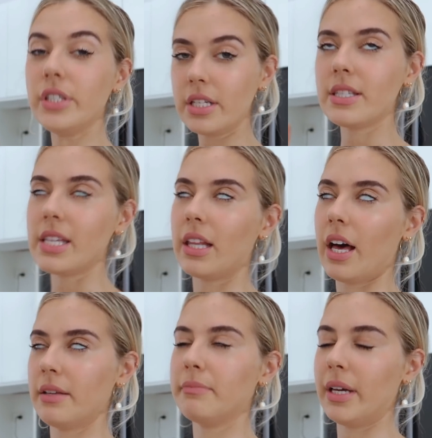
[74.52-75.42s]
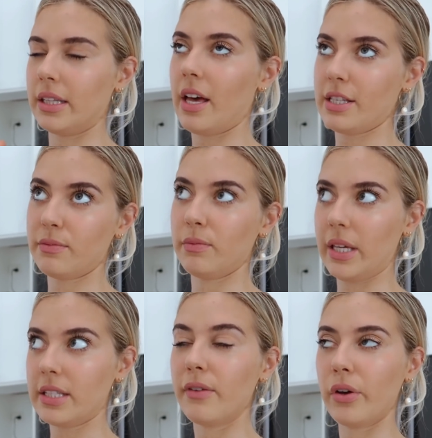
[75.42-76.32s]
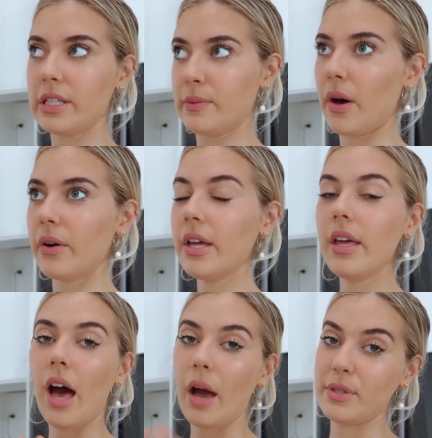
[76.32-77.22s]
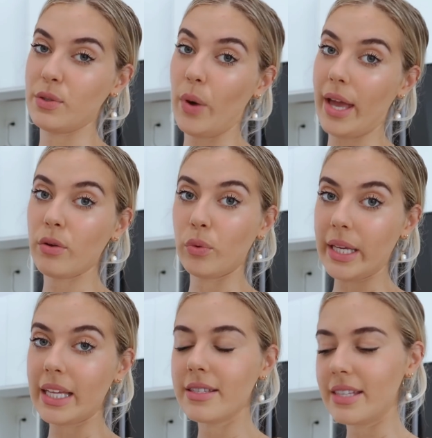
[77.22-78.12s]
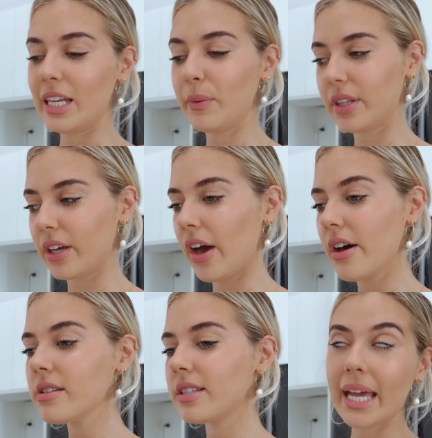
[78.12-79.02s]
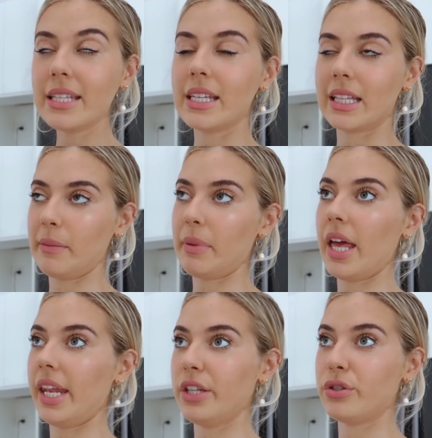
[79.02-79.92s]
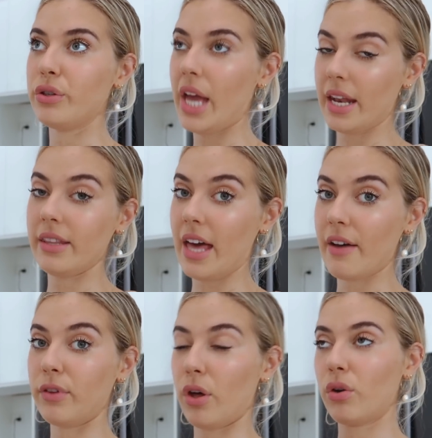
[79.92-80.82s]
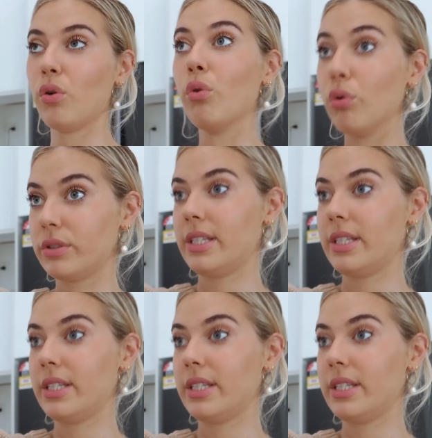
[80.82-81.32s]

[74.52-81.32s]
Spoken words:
you didn't see my last week's vlog as well, I was away all week in Sydney with the girls, basically planning to edit that vlog all